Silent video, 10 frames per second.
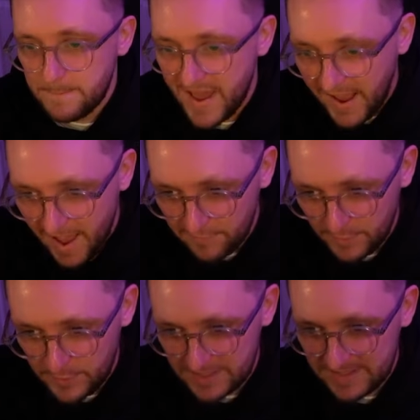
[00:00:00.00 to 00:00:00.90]
Mega
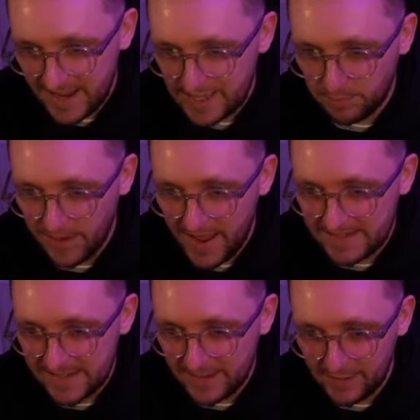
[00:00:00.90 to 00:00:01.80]
Evolution takes
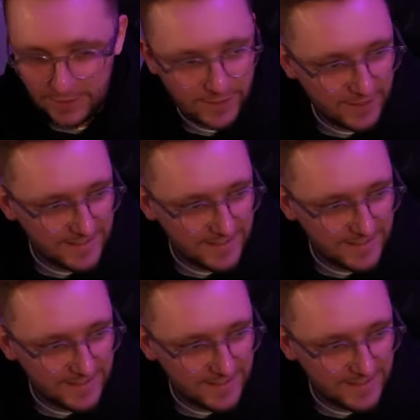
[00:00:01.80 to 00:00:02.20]
place, and look